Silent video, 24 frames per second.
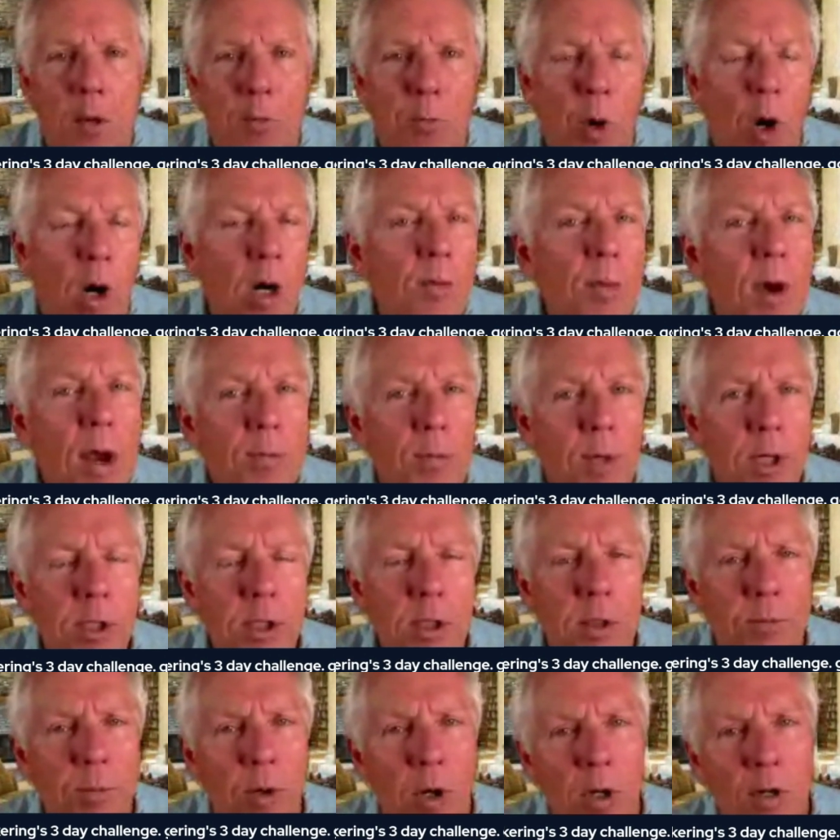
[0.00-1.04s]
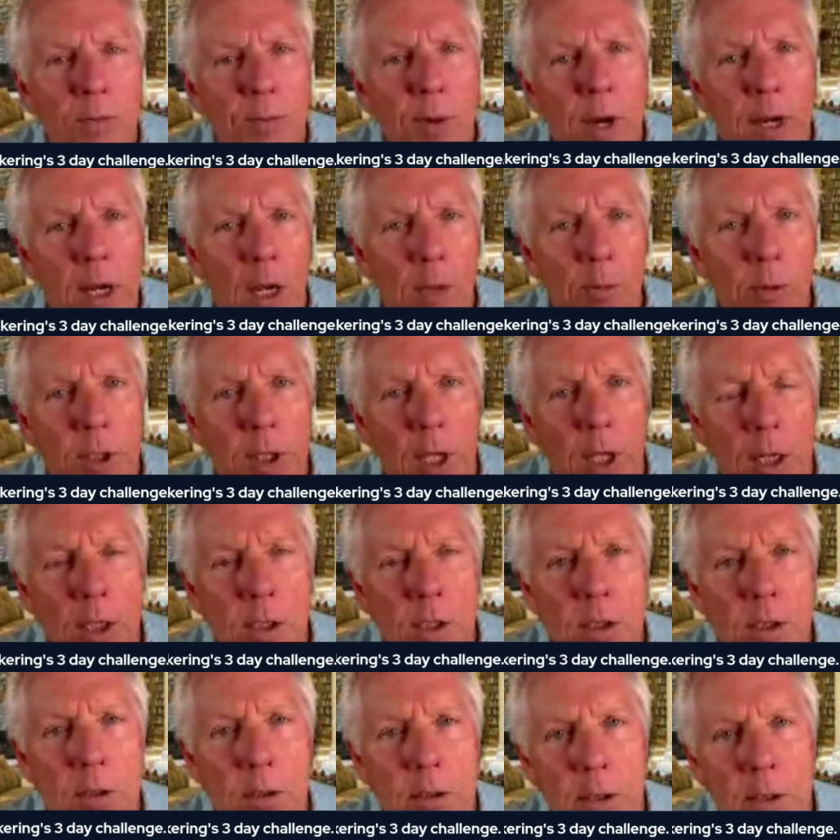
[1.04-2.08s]
part of my mission, part of my
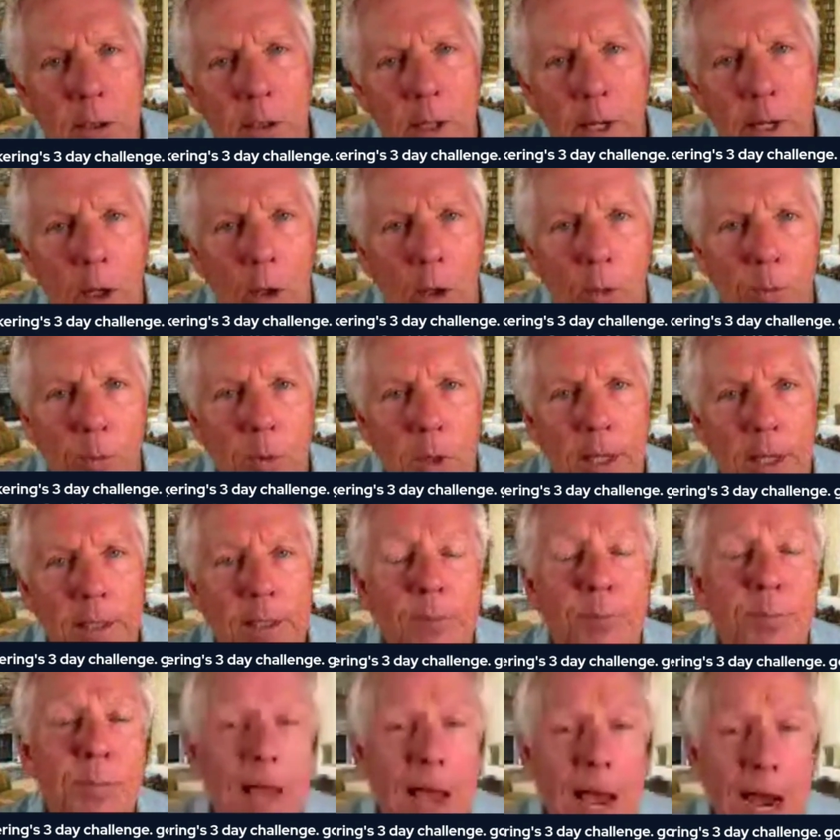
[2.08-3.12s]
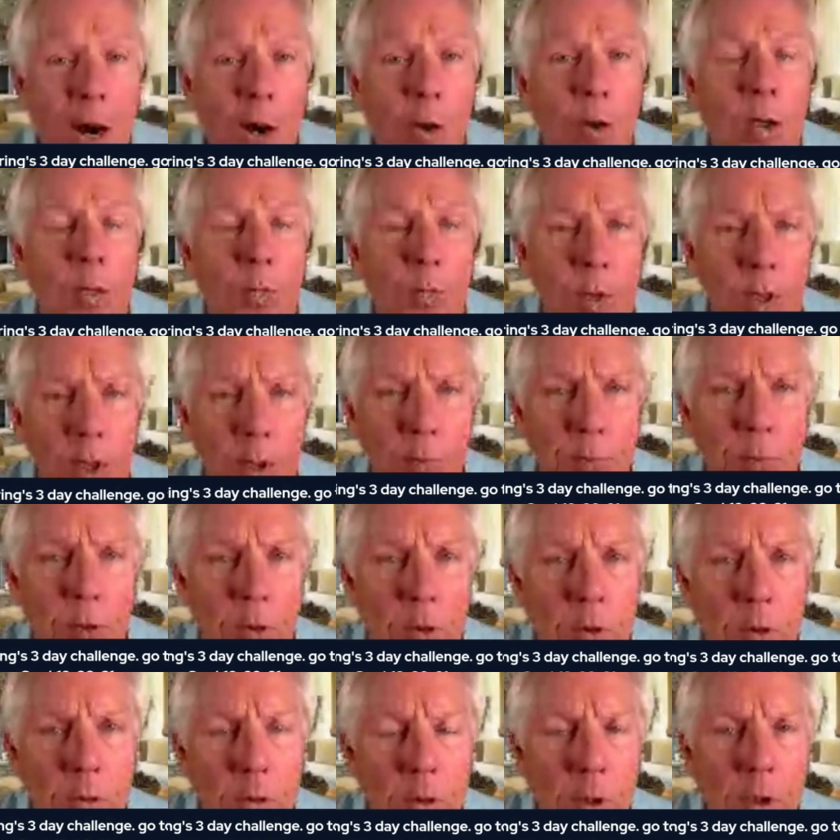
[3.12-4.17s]
obligation to help and empower
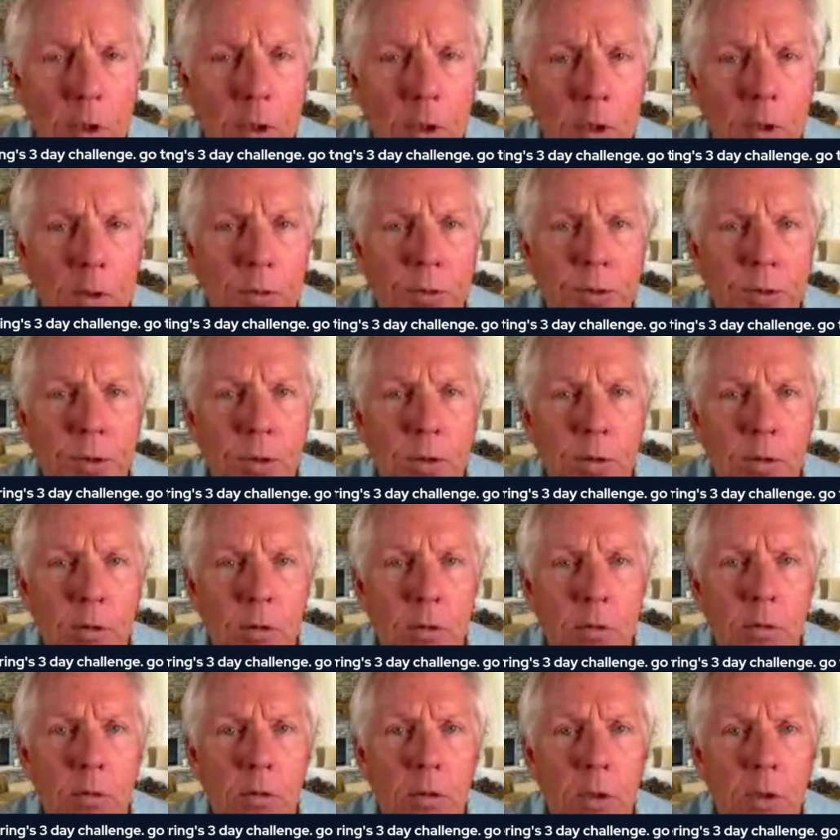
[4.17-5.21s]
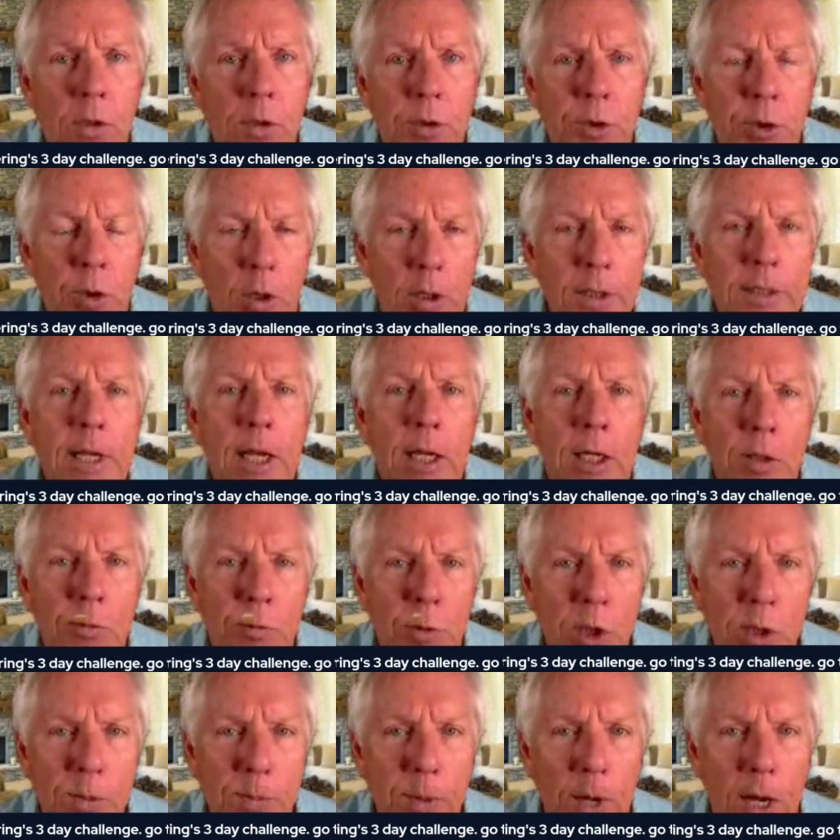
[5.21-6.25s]
people to start taking
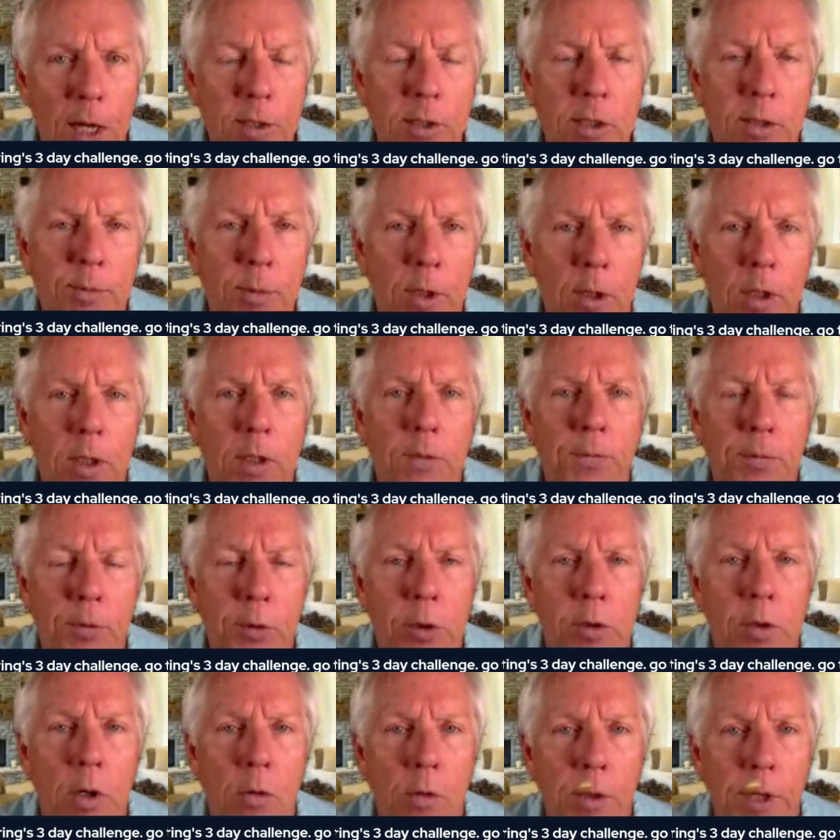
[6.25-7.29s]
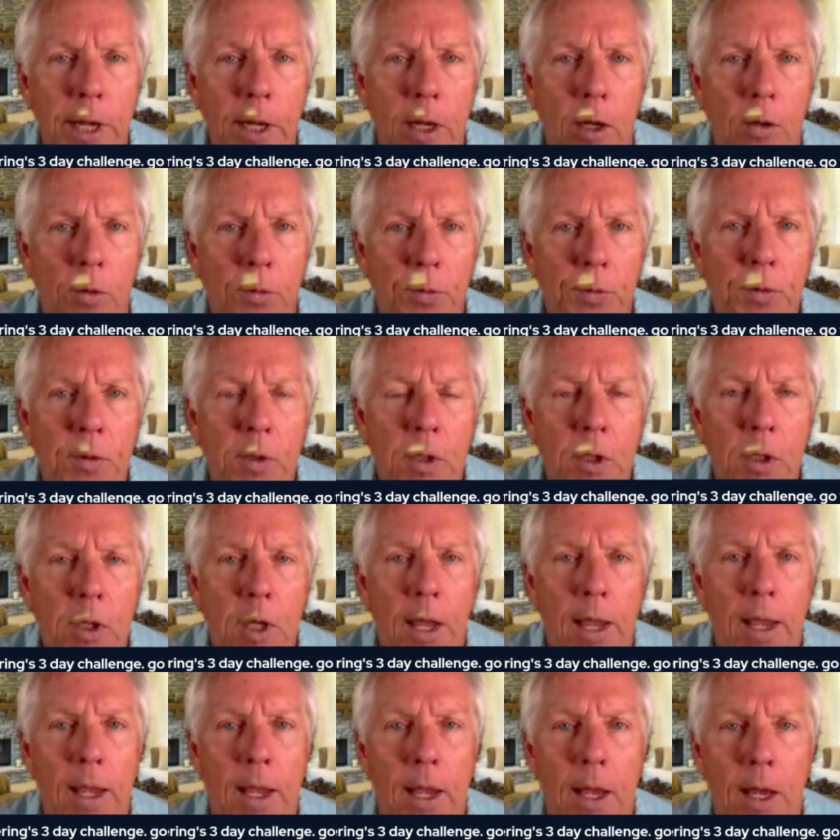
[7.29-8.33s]
responsibility for their own health
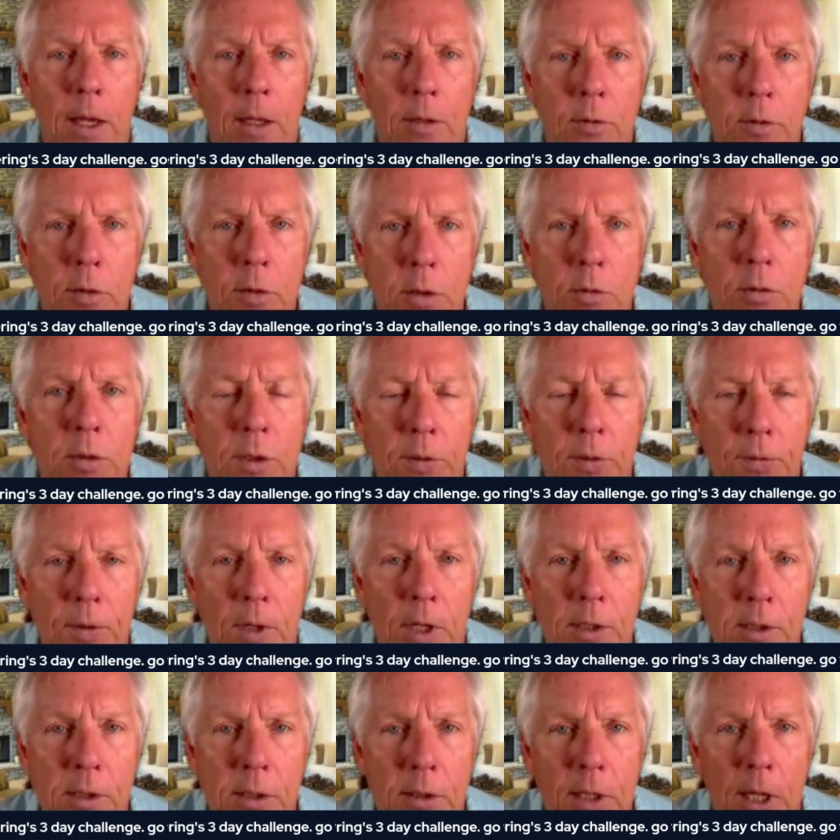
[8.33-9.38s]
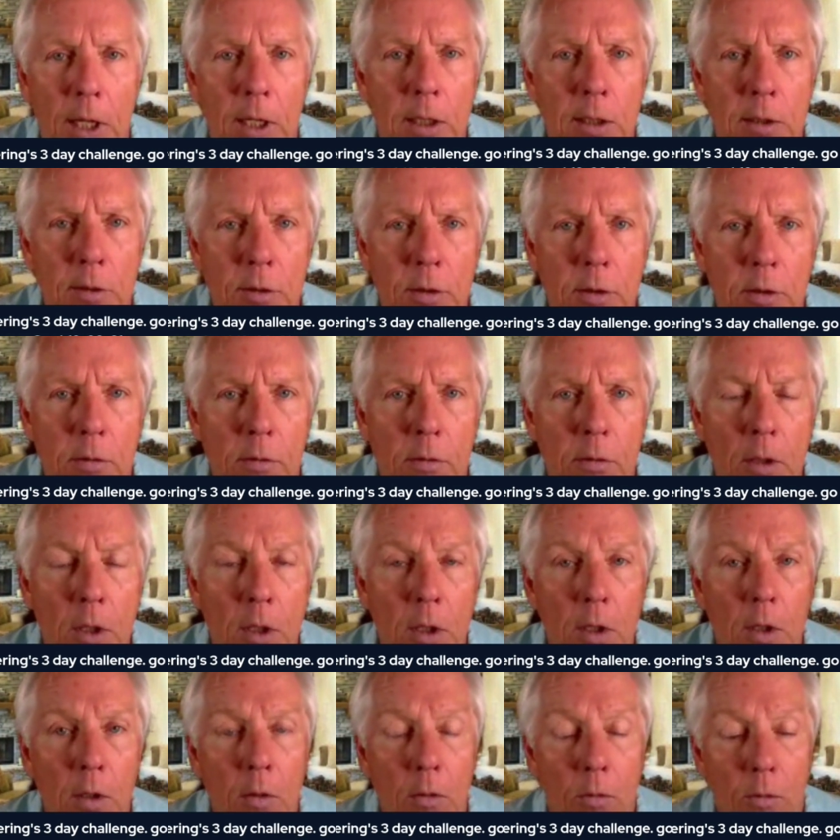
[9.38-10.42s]
and doing the things that they can do.
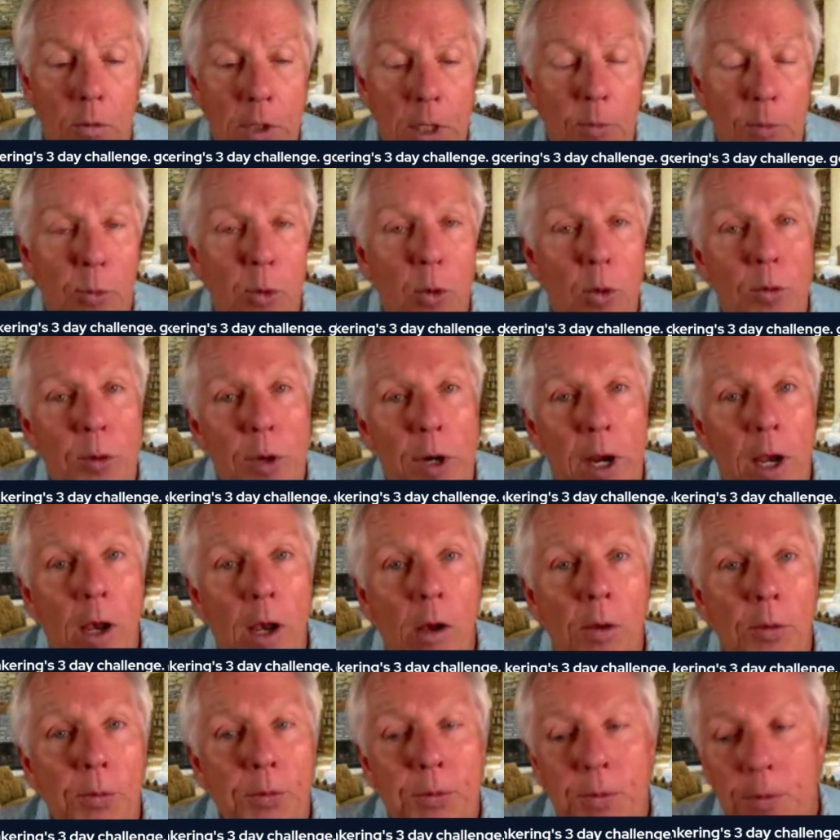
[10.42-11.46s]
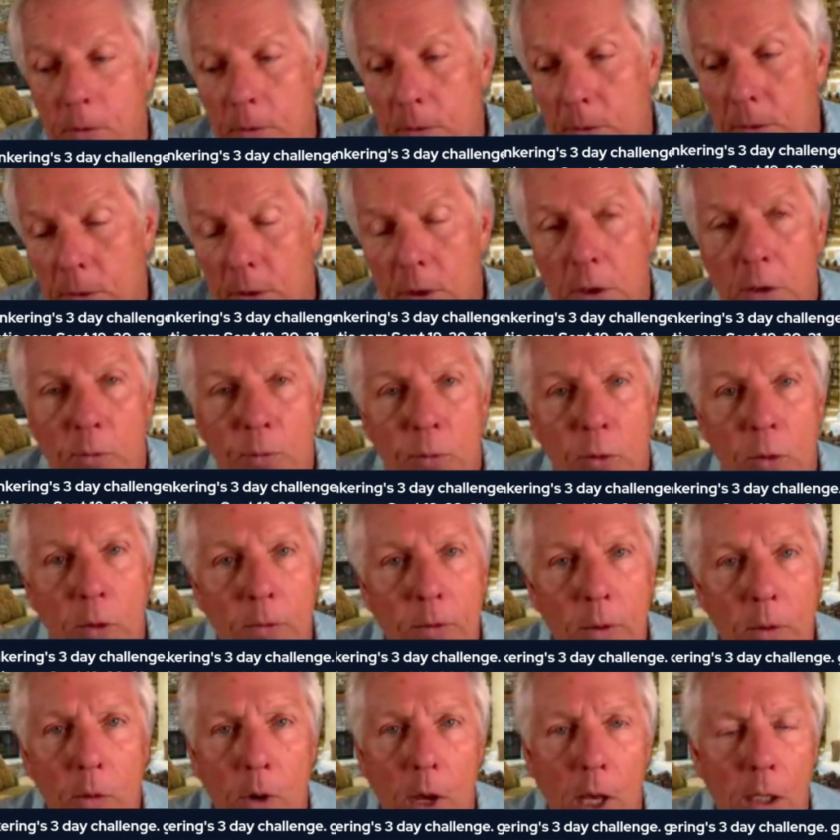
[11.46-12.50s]
When they improve their health, you improve the
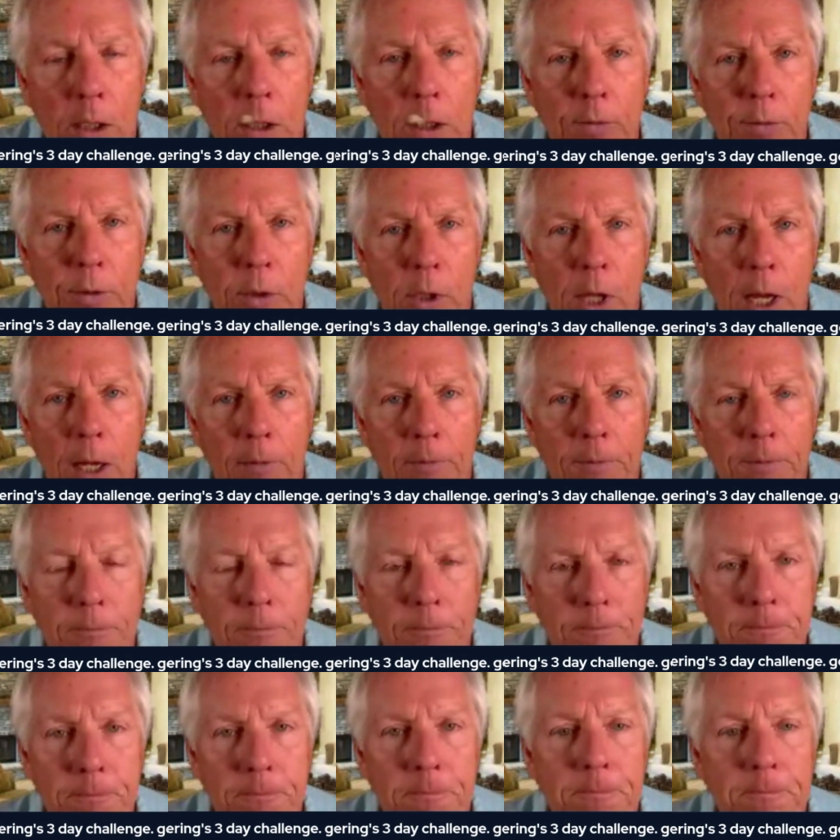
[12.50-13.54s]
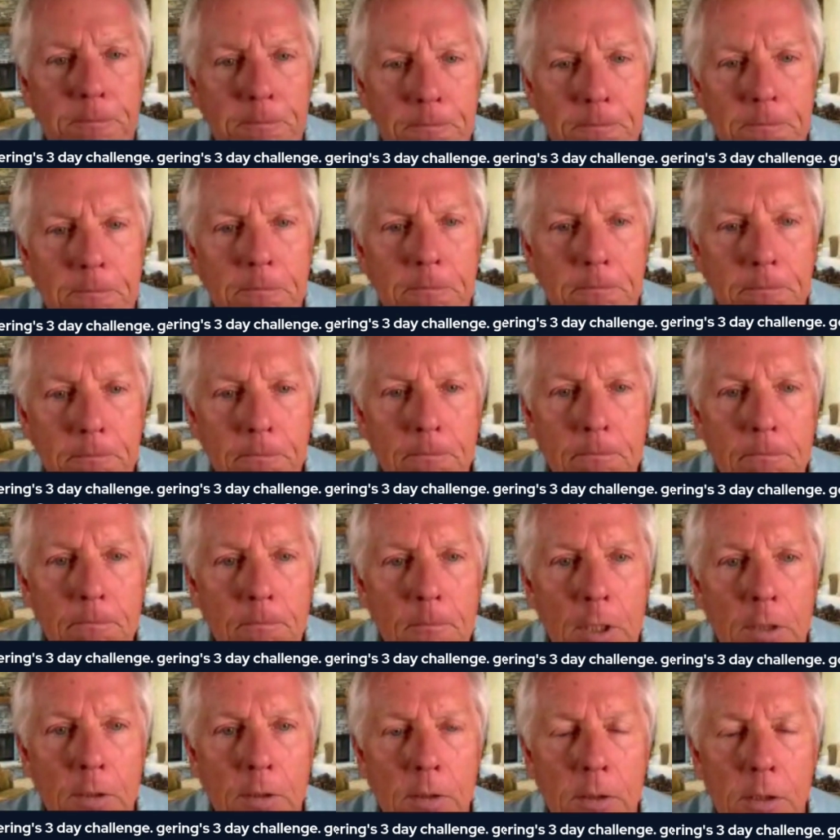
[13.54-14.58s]
quality of your life.
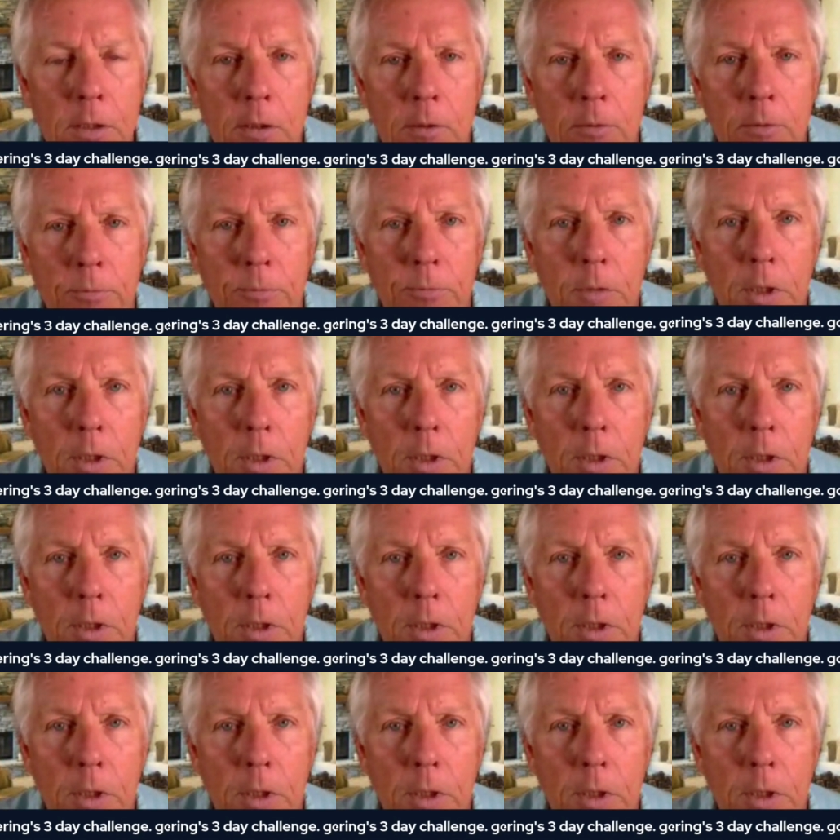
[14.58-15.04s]
So